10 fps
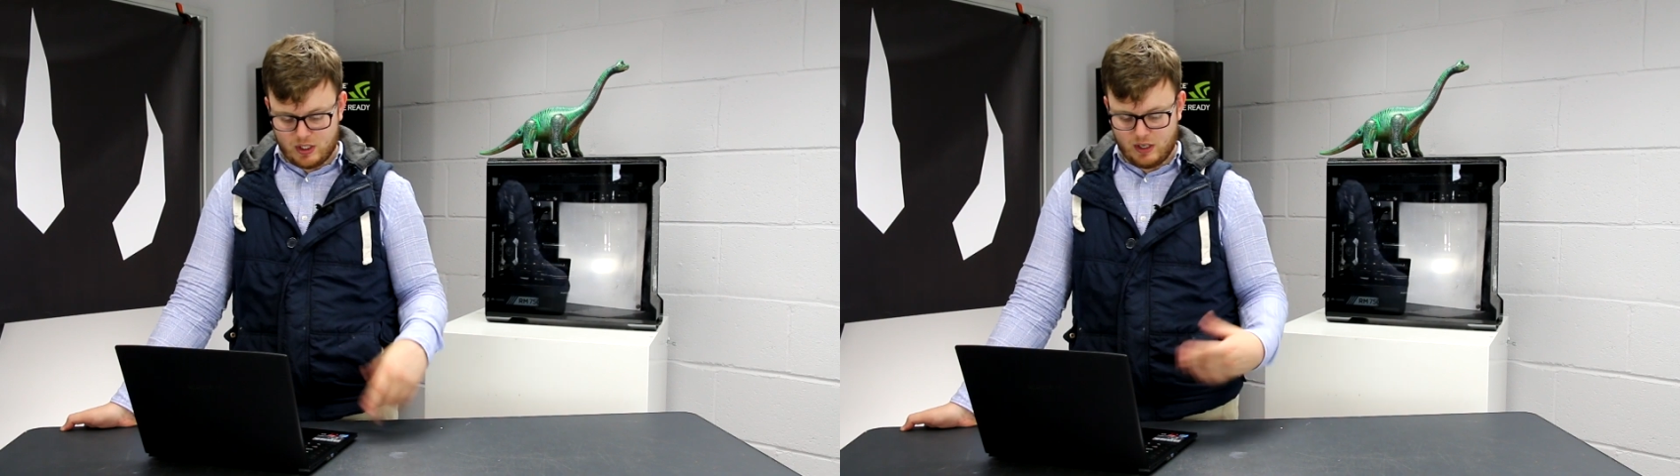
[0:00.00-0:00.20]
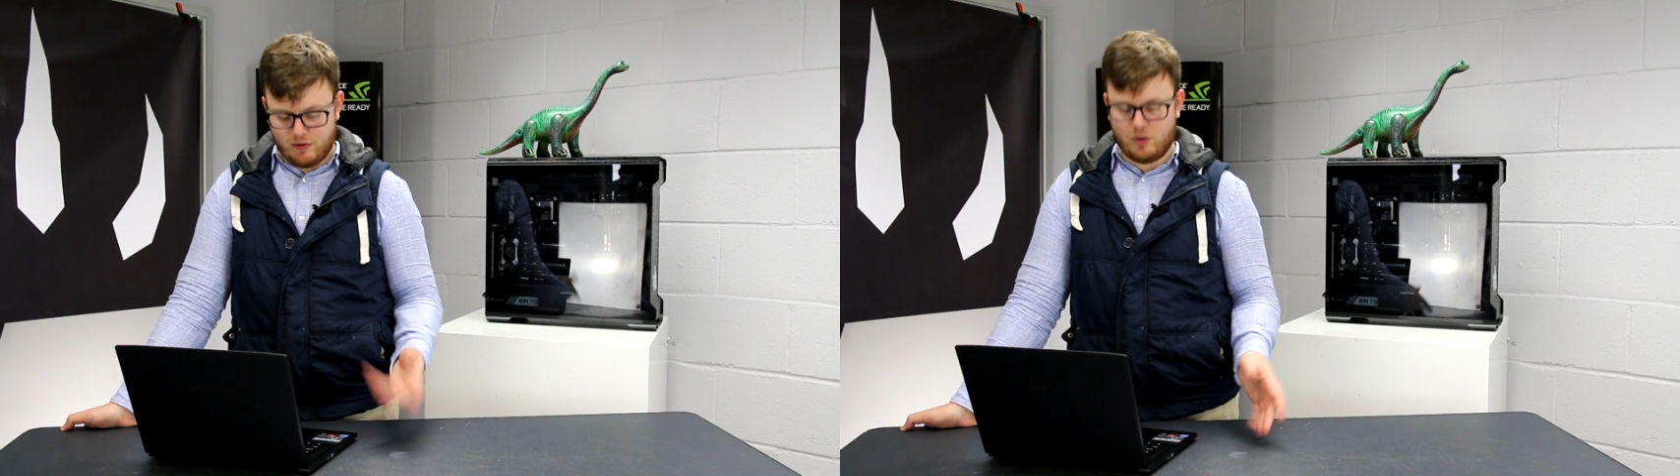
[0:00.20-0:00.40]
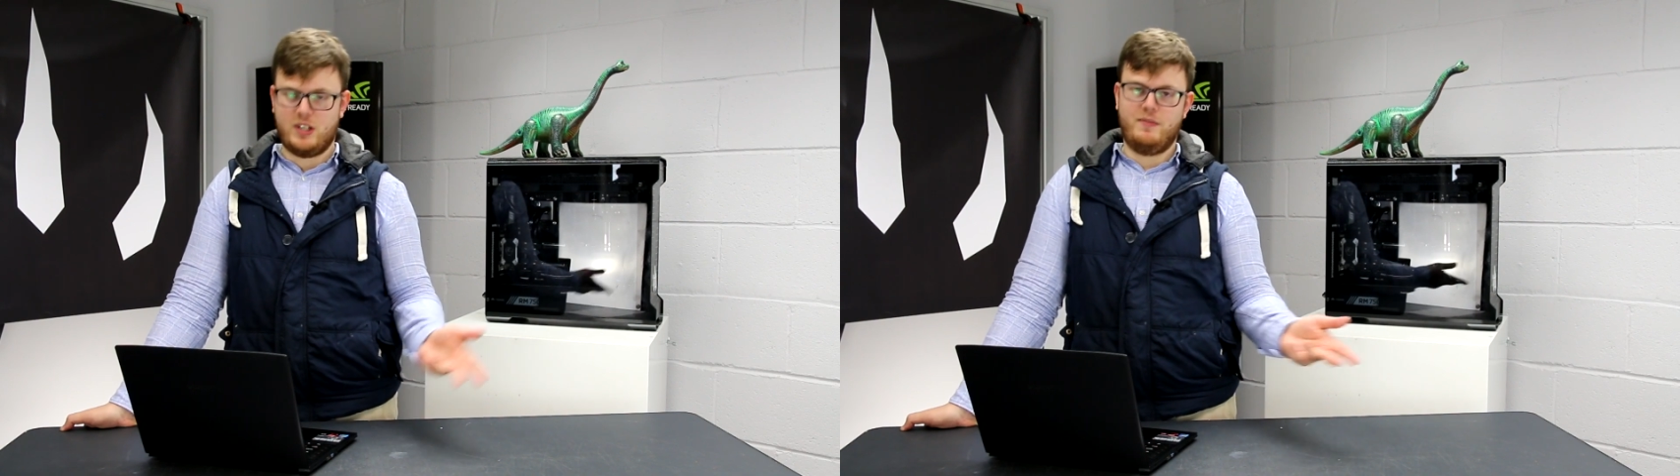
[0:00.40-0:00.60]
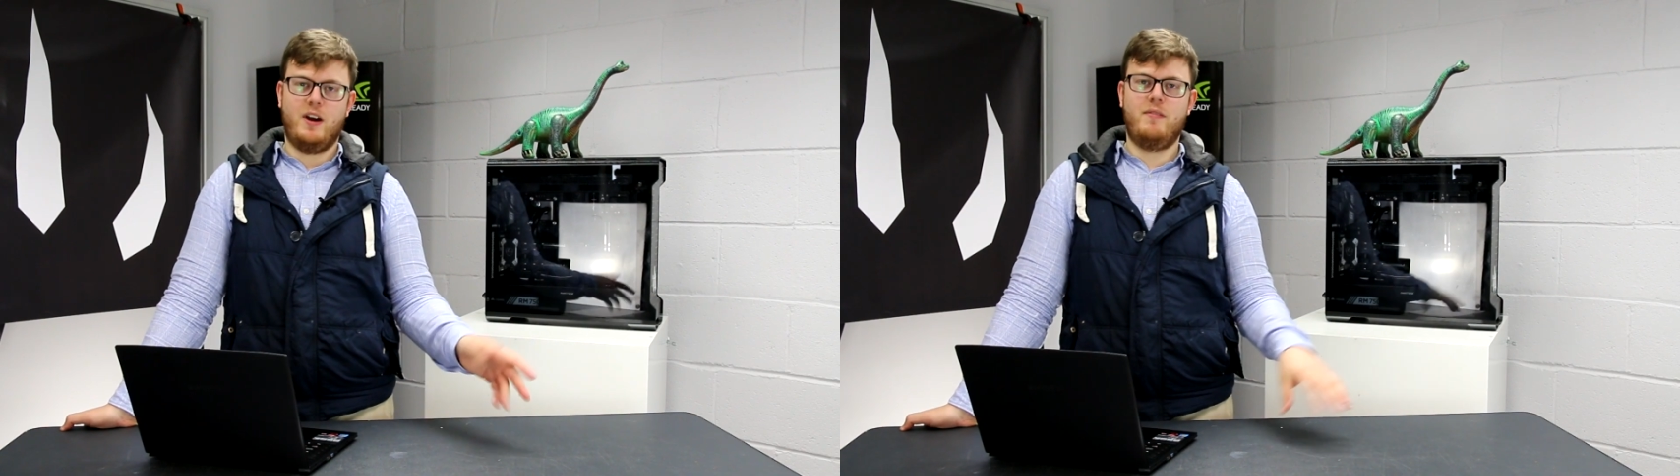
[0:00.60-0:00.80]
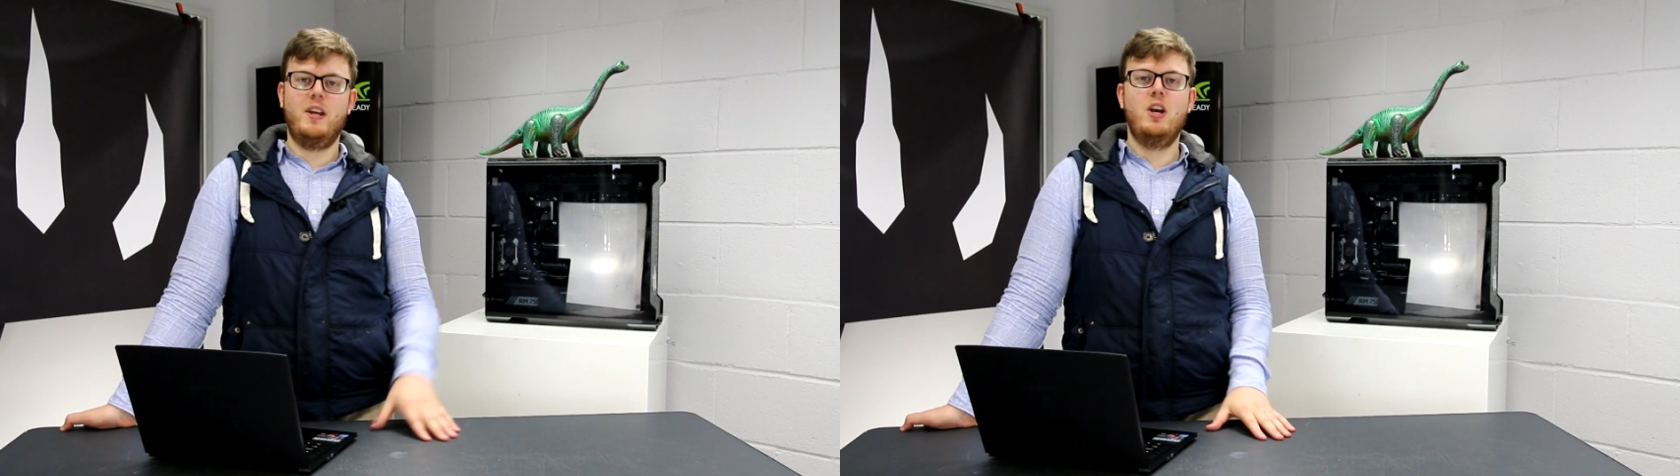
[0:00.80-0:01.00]
G4,
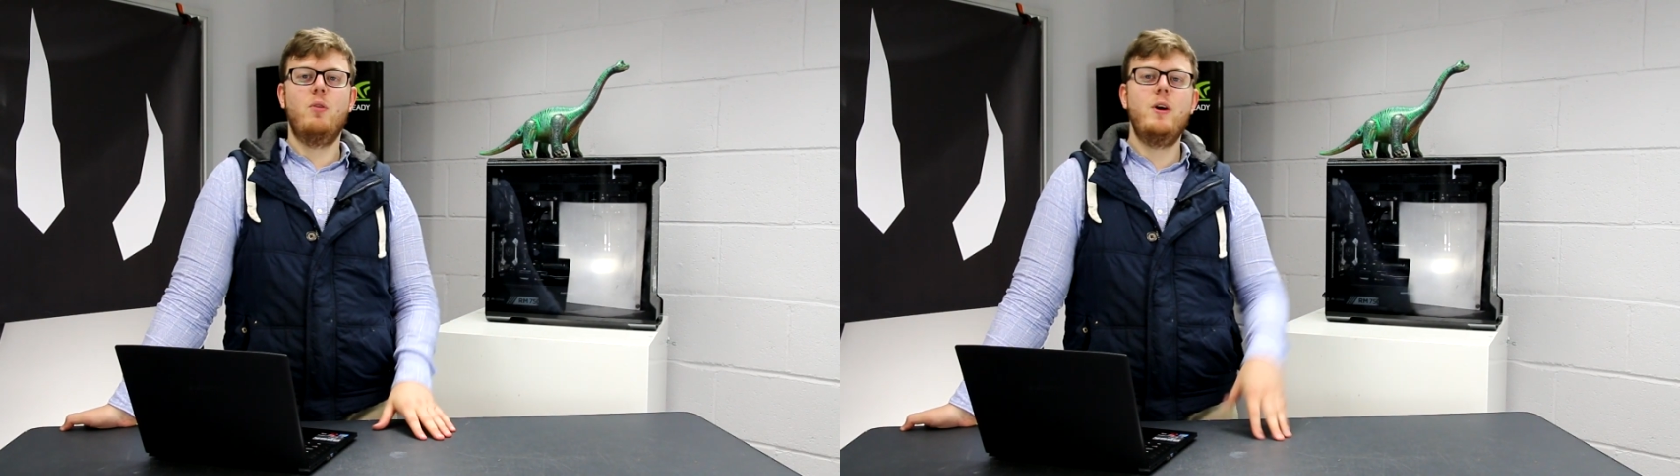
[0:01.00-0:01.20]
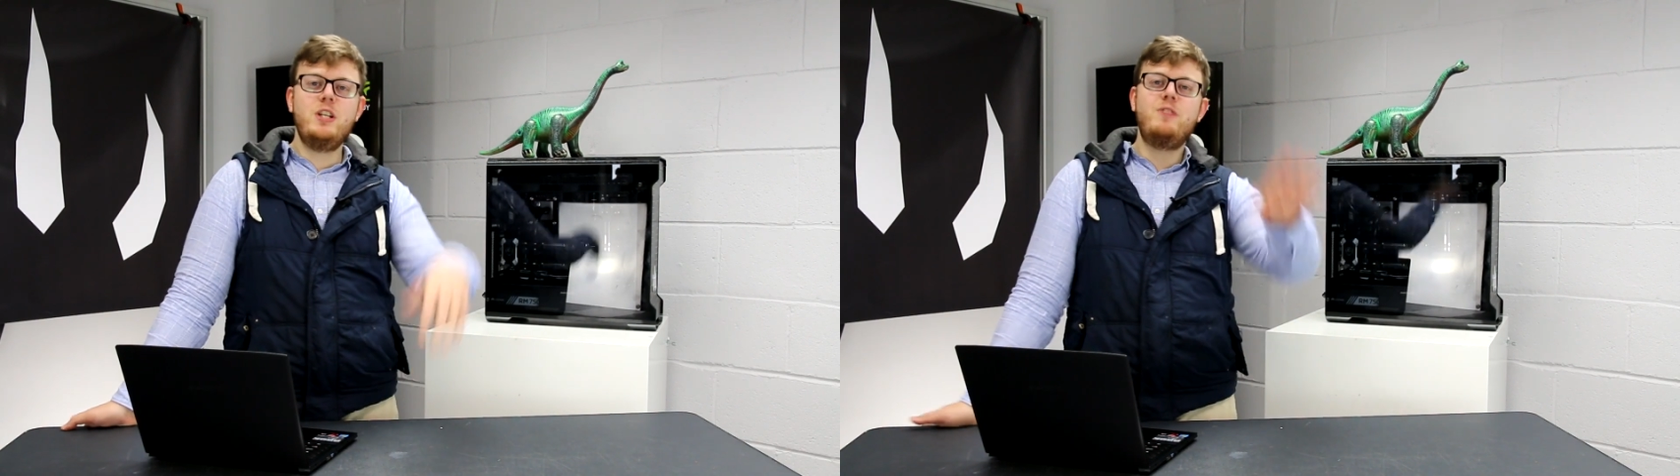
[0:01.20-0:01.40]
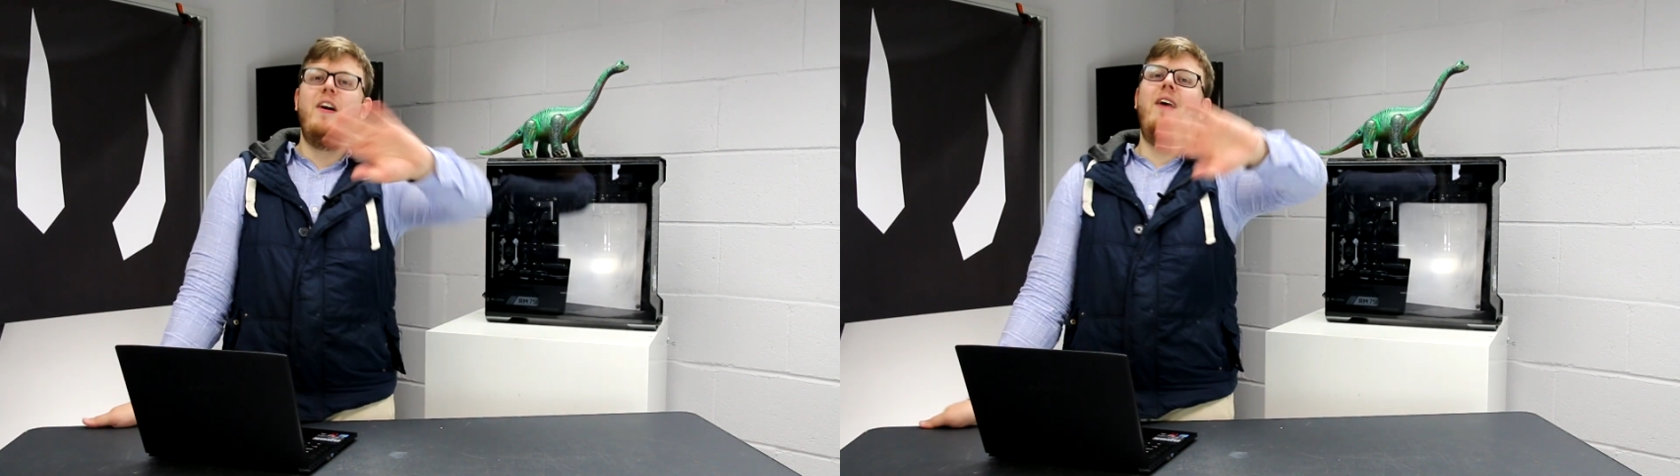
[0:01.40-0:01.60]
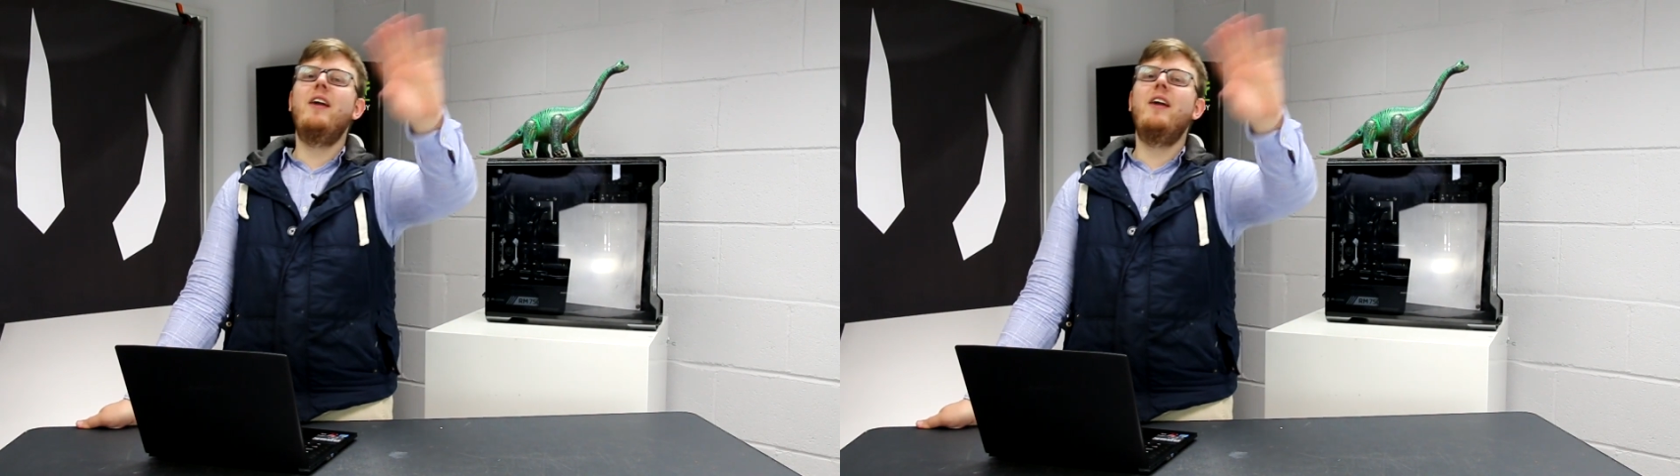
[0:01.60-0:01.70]
G5, which is fair